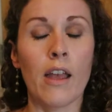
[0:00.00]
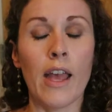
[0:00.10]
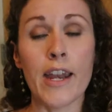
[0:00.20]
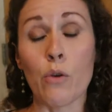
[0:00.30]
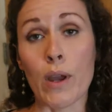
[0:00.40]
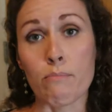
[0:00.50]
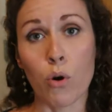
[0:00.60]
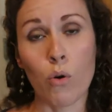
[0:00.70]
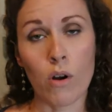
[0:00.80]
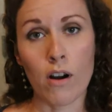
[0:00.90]
anyway,
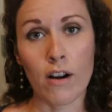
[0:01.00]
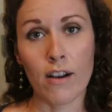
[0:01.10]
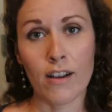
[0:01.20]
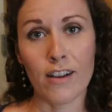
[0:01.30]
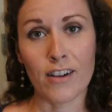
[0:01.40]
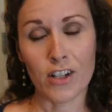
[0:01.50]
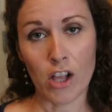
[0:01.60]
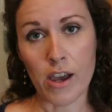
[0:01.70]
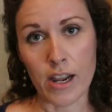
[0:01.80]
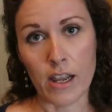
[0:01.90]
poor
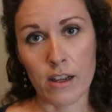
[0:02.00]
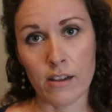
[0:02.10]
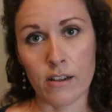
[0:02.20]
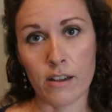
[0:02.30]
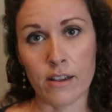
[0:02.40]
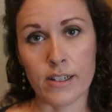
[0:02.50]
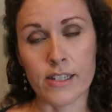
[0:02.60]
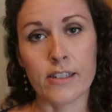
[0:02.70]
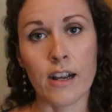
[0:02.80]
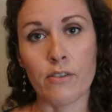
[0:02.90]
Claudia
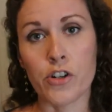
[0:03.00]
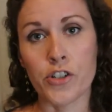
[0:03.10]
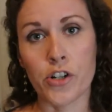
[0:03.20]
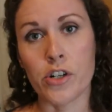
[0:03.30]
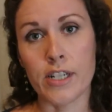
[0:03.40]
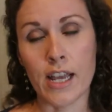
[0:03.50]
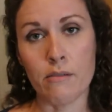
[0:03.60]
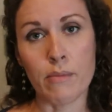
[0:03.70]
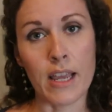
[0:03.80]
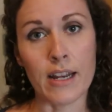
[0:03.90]
discovers her
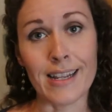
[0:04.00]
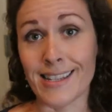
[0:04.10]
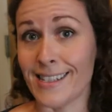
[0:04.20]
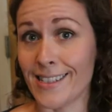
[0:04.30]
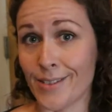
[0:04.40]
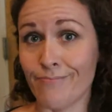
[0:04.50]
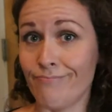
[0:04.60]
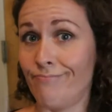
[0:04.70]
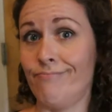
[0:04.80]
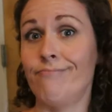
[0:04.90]
tent mate is
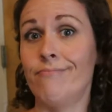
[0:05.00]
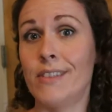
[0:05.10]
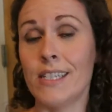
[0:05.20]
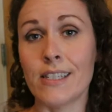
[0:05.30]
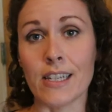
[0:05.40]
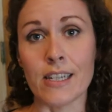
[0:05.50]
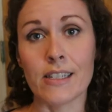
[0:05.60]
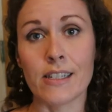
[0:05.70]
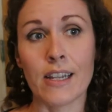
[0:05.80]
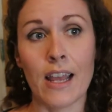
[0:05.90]

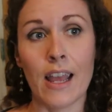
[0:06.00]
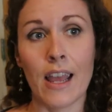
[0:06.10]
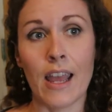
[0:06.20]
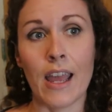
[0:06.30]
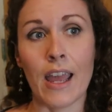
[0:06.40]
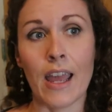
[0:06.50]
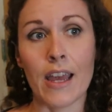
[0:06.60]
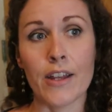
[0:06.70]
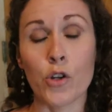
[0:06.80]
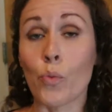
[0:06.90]
deceased.
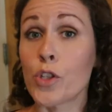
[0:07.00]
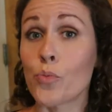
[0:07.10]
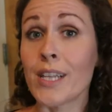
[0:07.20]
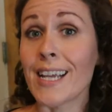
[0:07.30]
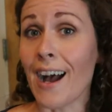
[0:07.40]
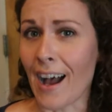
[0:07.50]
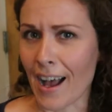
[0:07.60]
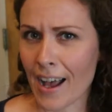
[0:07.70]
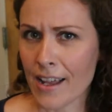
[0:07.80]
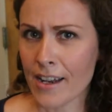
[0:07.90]
And what's really
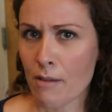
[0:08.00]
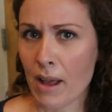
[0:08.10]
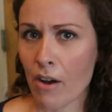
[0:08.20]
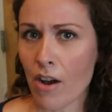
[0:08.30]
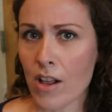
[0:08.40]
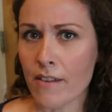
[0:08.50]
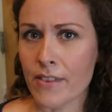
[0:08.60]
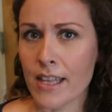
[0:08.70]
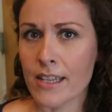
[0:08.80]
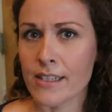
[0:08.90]
odd about all
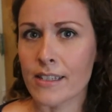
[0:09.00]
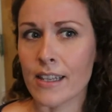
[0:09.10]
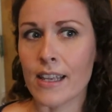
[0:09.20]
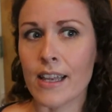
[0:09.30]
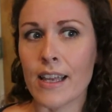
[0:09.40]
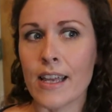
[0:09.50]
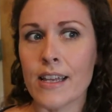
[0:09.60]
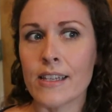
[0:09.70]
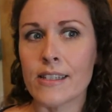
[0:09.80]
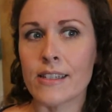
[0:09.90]
of this
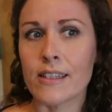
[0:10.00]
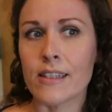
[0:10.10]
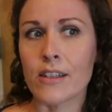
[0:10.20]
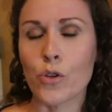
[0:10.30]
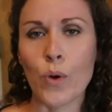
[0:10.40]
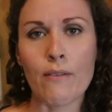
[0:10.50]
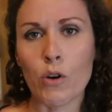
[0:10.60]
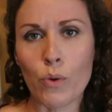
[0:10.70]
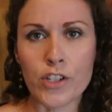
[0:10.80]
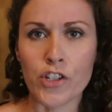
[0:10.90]
is
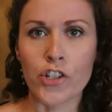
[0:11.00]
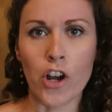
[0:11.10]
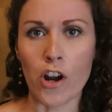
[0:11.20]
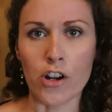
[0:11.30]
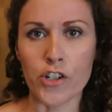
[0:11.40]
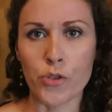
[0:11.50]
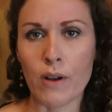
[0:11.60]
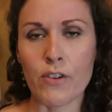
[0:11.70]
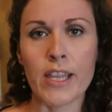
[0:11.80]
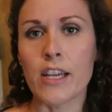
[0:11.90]
whoever was in charge,
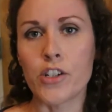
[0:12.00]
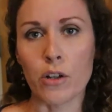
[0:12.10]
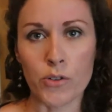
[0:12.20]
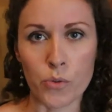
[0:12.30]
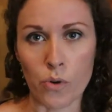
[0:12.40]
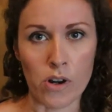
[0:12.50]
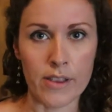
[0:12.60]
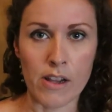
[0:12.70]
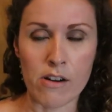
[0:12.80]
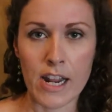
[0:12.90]
whoever the adults were,
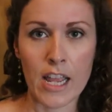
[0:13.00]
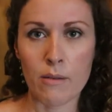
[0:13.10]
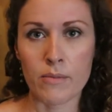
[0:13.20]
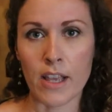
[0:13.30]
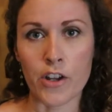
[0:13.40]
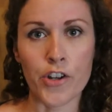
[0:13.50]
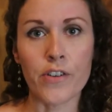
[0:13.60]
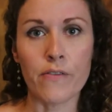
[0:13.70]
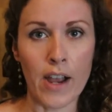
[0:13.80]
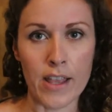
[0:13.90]
and their names, I
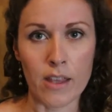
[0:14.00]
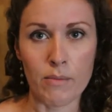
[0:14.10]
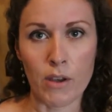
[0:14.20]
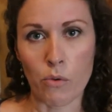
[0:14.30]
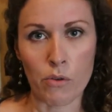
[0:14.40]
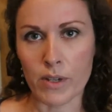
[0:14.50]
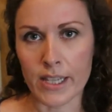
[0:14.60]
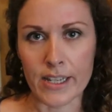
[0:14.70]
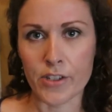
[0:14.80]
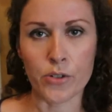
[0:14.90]
couldn't find them. They weren't
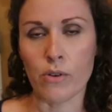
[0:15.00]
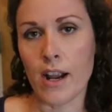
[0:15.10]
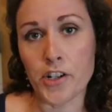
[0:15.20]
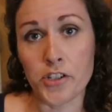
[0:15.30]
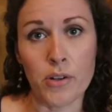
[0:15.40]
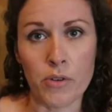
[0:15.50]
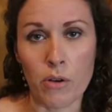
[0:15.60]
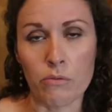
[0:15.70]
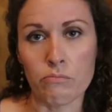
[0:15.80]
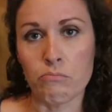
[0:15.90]
released, or I just don't
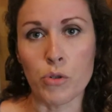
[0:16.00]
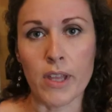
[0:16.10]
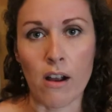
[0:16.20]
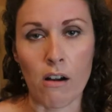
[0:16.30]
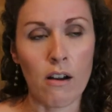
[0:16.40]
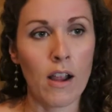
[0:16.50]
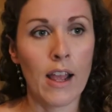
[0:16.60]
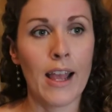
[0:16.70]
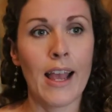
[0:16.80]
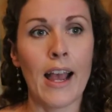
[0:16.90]
know who they are.
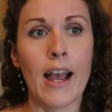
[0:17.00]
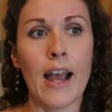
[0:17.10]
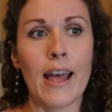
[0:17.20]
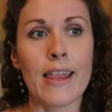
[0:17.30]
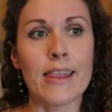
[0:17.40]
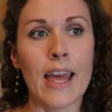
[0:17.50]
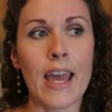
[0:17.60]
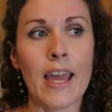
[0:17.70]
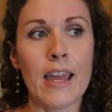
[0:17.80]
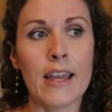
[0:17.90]

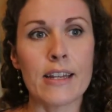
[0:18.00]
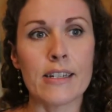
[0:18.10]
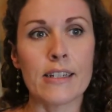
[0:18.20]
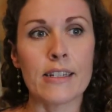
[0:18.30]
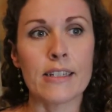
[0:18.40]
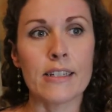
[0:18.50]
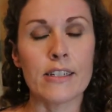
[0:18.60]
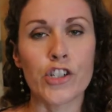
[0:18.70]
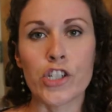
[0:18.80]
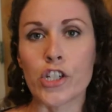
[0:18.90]
They
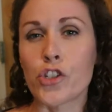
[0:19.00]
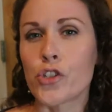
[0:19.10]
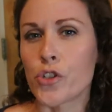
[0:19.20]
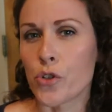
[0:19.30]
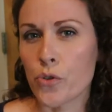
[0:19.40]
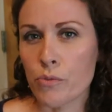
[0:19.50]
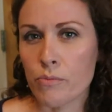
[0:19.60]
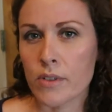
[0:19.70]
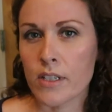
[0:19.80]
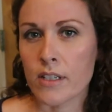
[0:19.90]
just
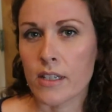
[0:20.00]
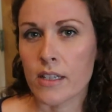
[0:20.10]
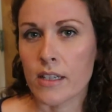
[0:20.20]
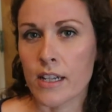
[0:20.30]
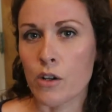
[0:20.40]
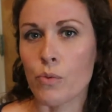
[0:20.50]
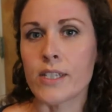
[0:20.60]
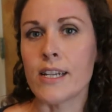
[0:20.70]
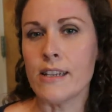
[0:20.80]
assumed that it was a